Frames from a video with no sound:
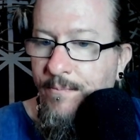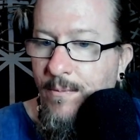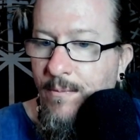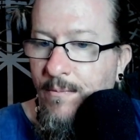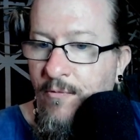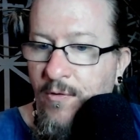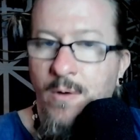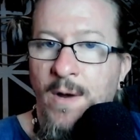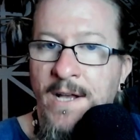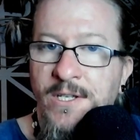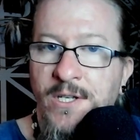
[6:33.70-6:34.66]
free ways
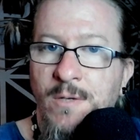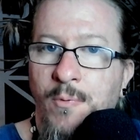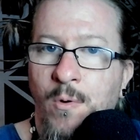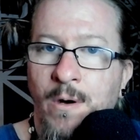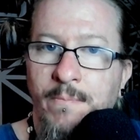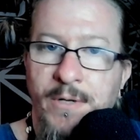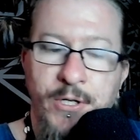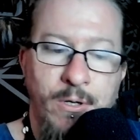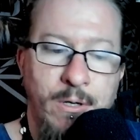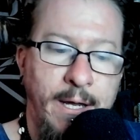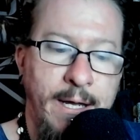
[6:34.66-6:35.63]
to support. Be sure to
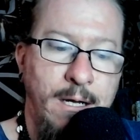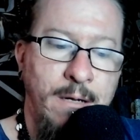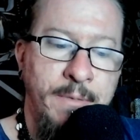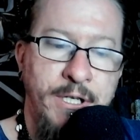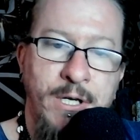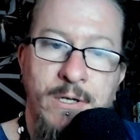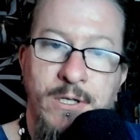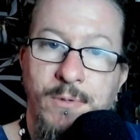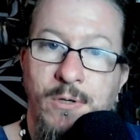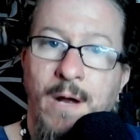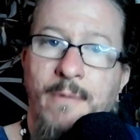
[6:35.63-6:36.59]
like, comment, share,
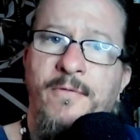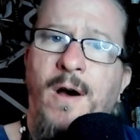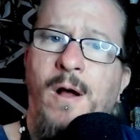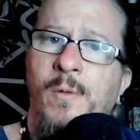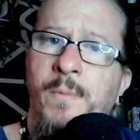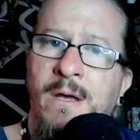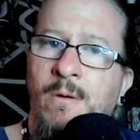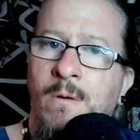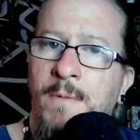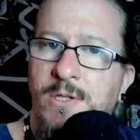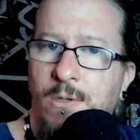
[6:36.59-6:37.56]
subscribe. Follow me on all my
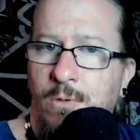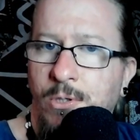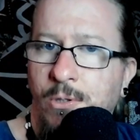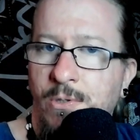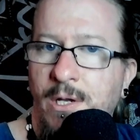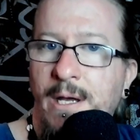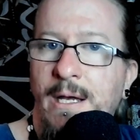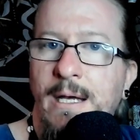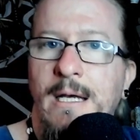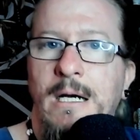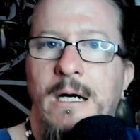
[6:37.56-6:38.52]
socials.
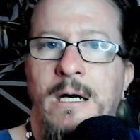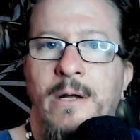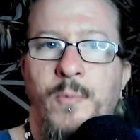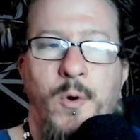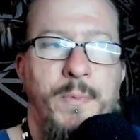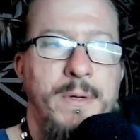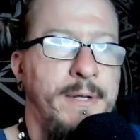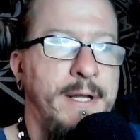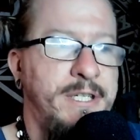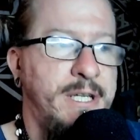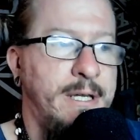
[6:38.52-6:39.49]
Uh, the more people that
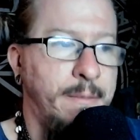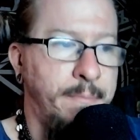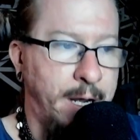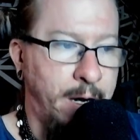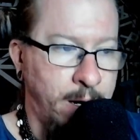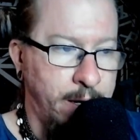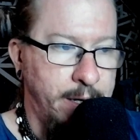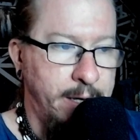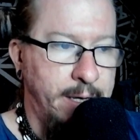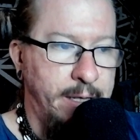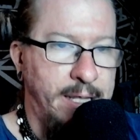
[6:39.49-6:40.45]
see it, the better
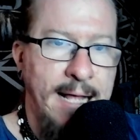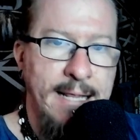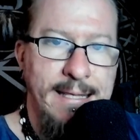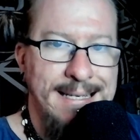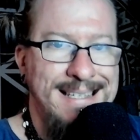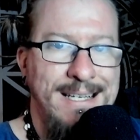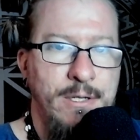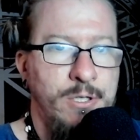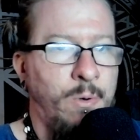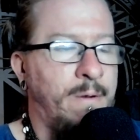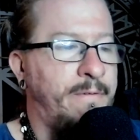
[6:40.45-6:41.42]
that this sort
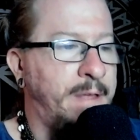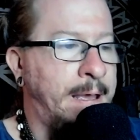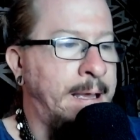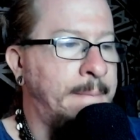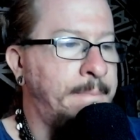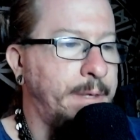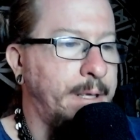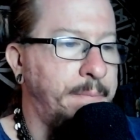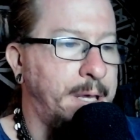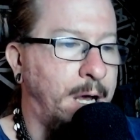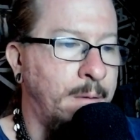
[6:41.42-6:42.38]
of thing
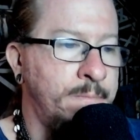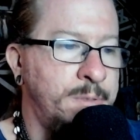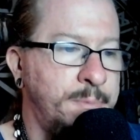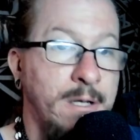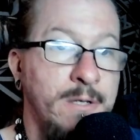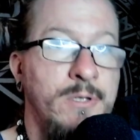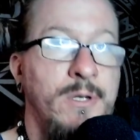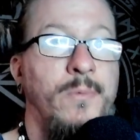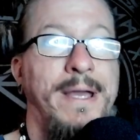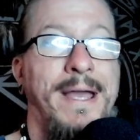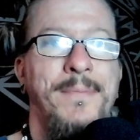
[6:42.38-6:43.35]
becomes, because we
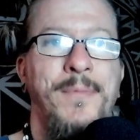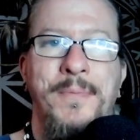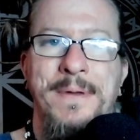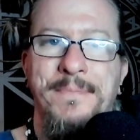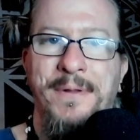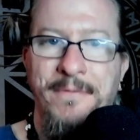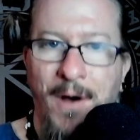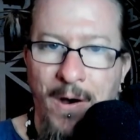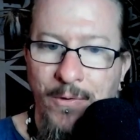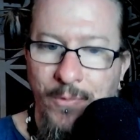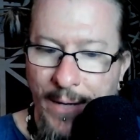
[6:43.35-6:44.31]
get more people
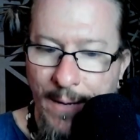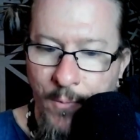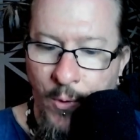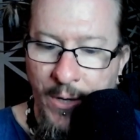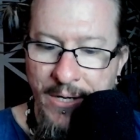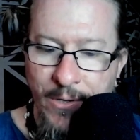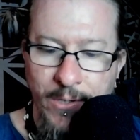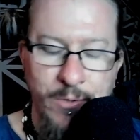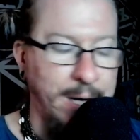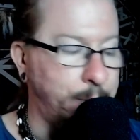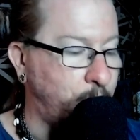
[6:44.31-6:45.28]
involved, we get more ears, we get
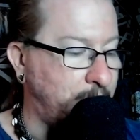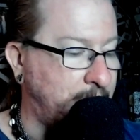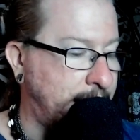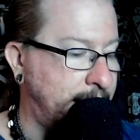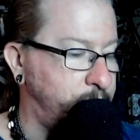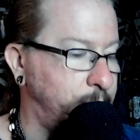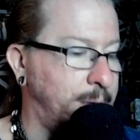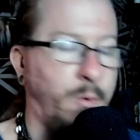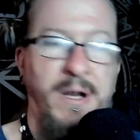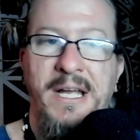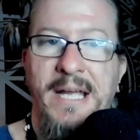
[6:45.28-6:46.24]
more eyes, we get more
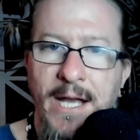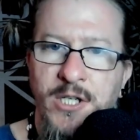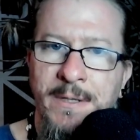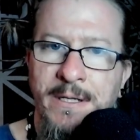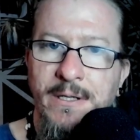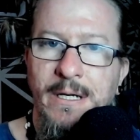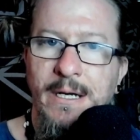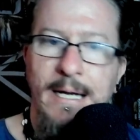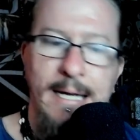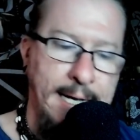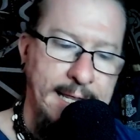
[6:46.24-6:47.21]
engagement,
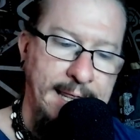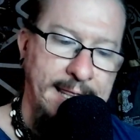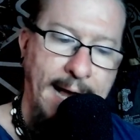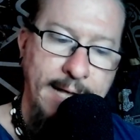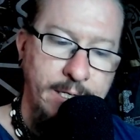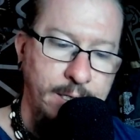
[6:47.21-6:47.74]
and that,